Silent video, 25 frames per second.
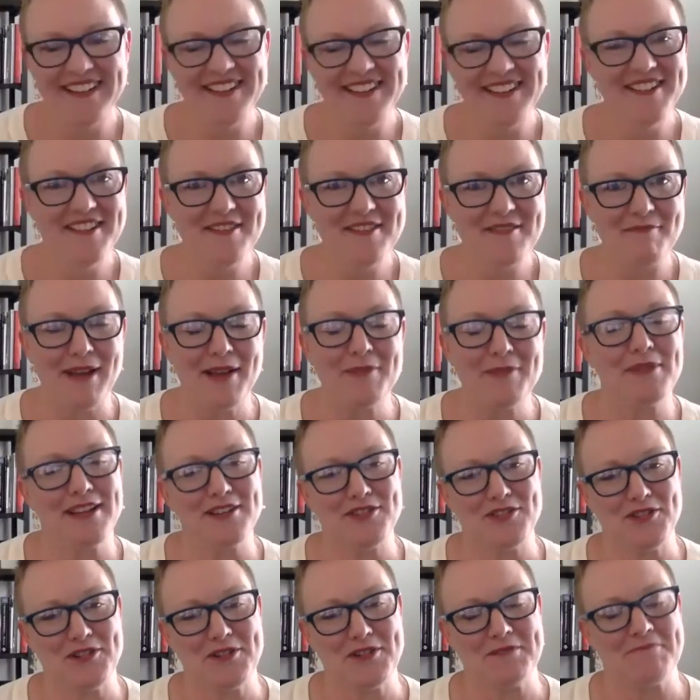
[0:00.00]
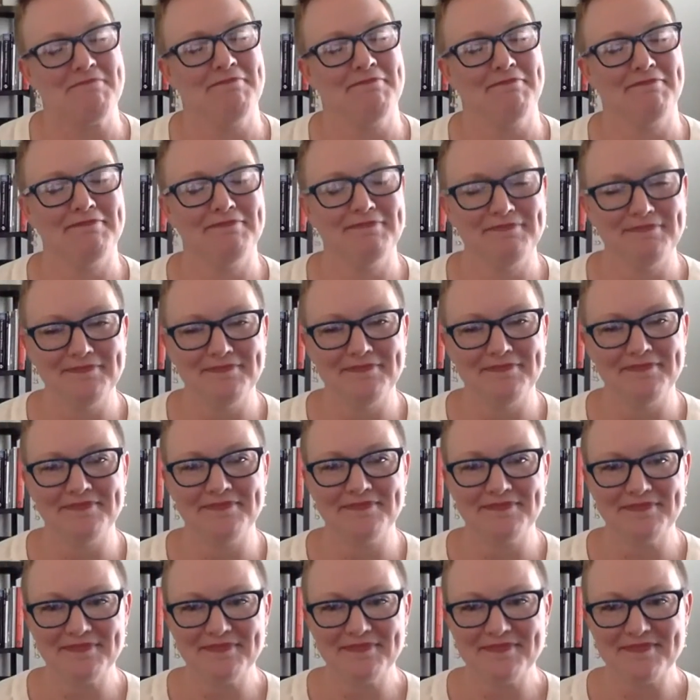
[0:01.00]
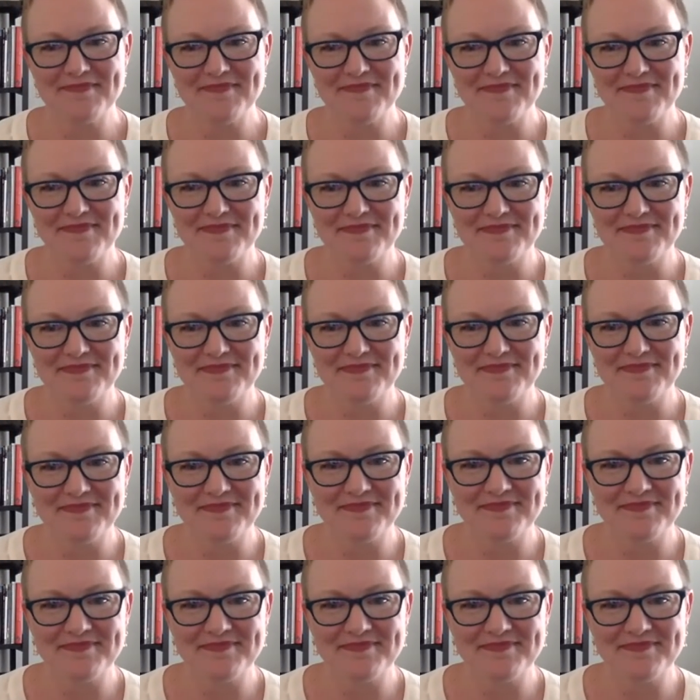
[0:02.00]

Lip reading: I appreciate this. And we'll